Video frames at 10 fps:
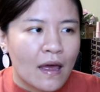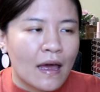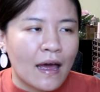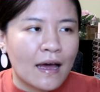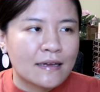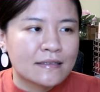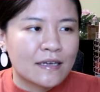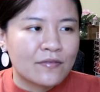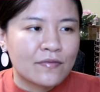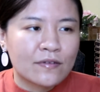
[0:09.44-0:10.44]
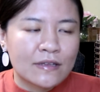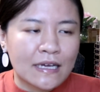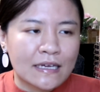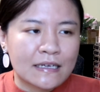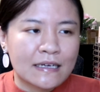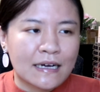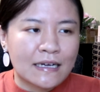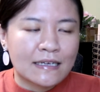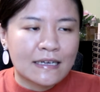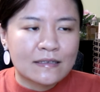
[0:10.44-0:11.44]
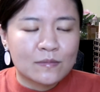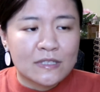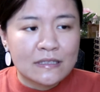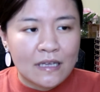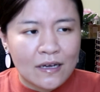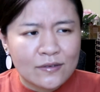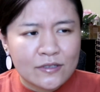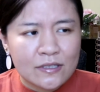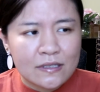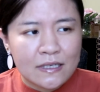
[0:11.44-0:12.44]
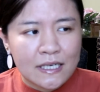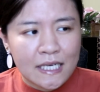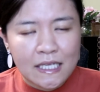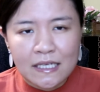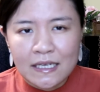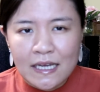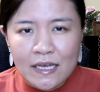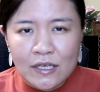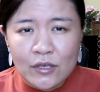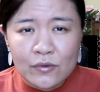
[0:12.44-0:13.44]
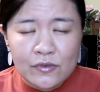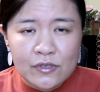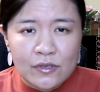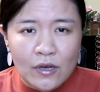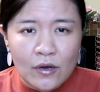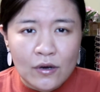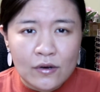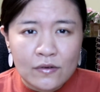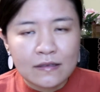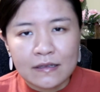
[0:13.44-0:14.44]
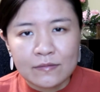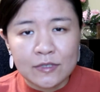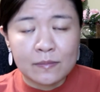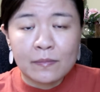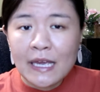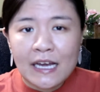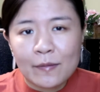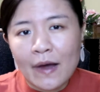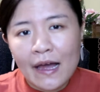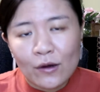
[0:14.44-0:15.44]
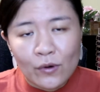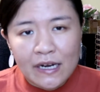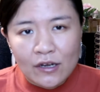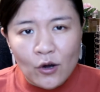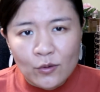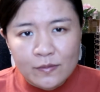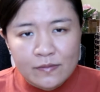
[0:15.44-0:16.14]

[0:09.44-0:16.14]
and I feel like I am not getting use of the makeup I already own.